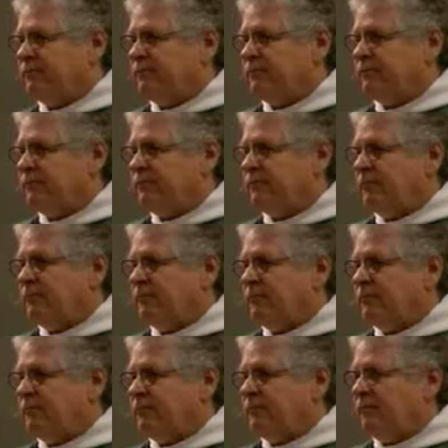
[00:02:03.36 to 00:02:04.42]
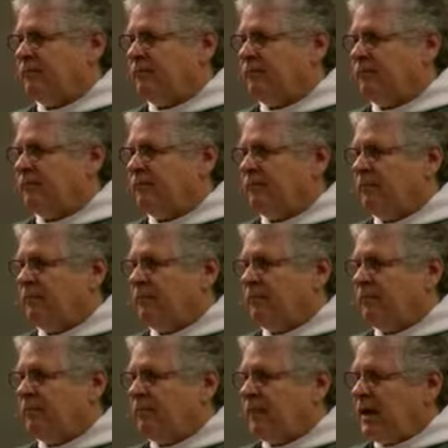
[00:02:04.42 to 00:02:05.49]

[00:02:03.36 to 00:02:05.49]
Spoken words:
Nobody speaks.